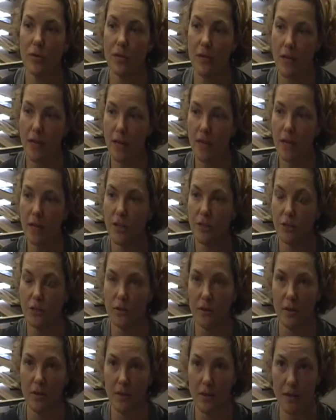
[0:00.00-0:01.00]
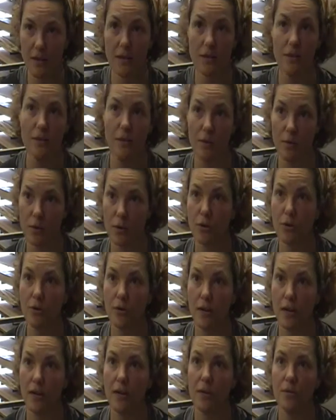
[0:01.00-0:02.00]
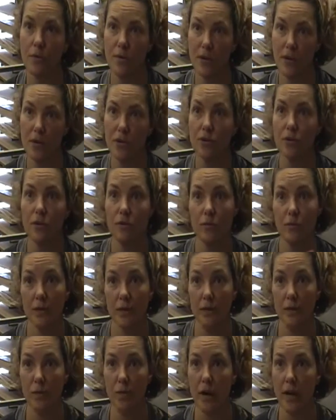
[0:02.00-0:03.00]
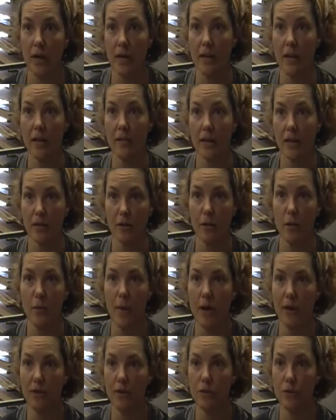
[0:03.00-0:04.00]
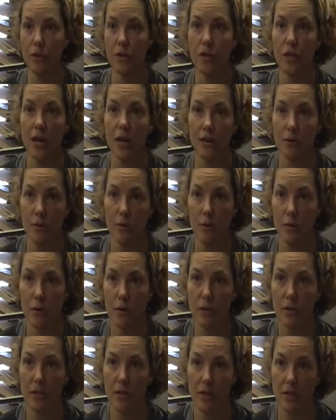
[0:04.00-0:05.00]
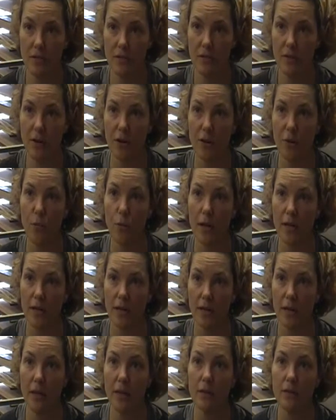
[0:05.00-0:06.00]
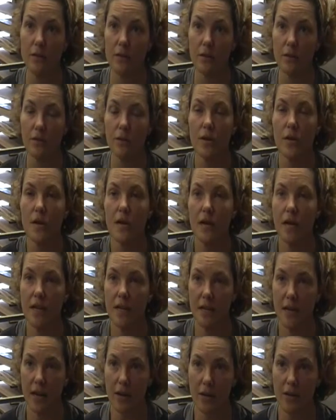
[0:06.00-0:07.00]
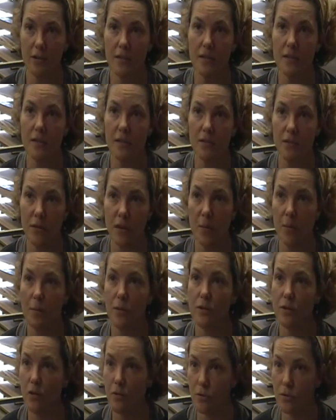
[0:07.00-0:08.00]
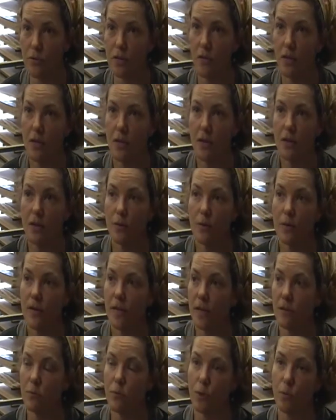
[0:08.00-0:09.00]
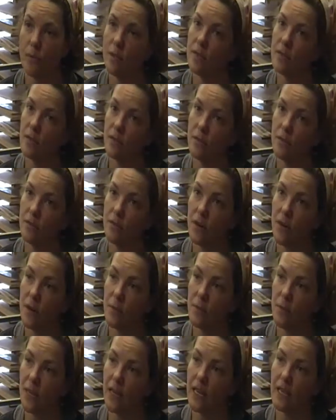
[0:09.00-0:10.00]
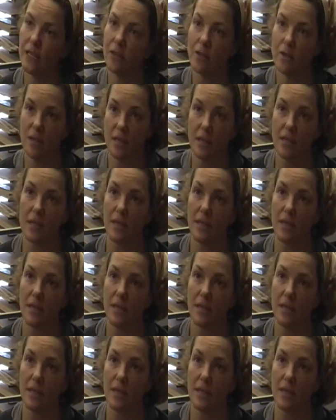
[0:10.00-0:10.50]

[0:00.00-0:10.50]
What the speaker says: stage or the theater that we're creating will then turn very white, and then it'll go back into a shadow world, and then very white again. So in and out of these different episodes, we get moments of like clearing the